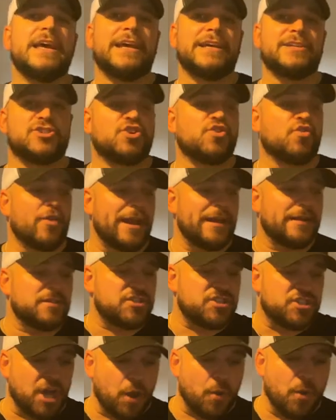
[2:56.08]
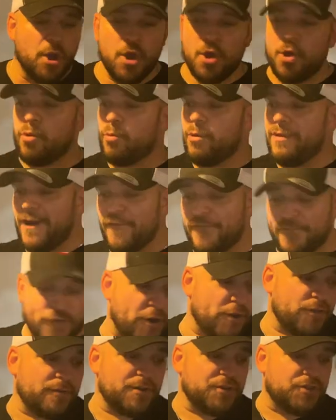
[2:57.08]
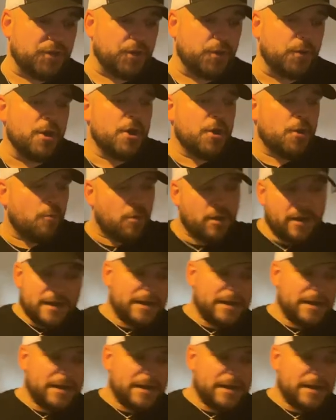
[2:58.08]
is great. So without further ado, we're